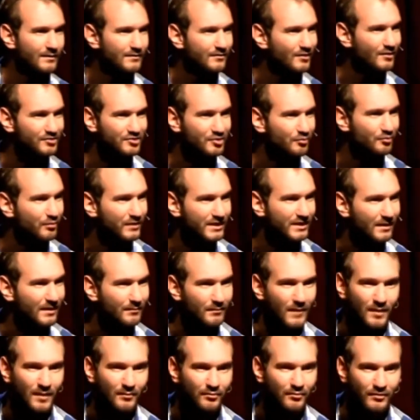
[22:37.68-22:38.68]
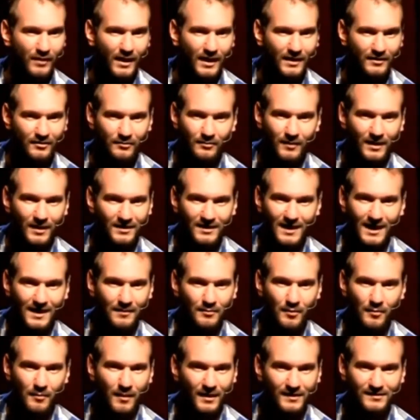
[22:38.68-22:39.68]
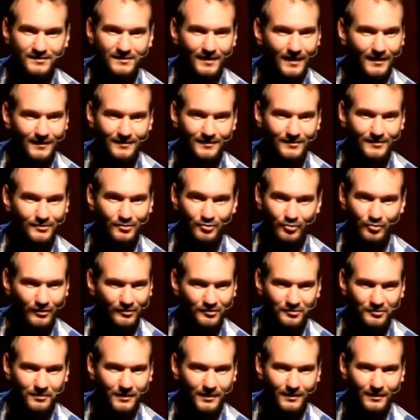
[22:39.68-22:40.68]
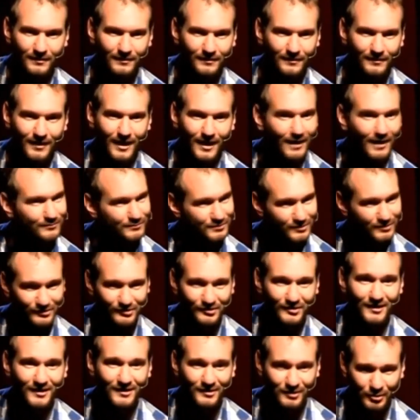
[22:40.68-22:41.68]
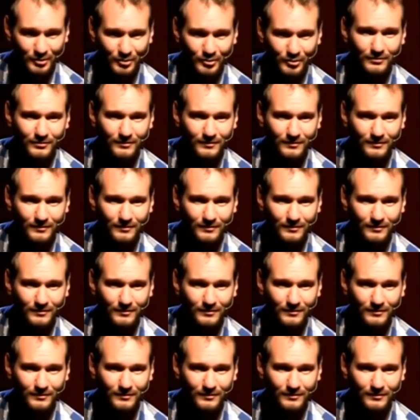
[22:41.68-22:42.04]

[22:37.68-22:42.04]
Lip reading: Not to bring up my pride or my name or my status. Trust me, I'm just like you.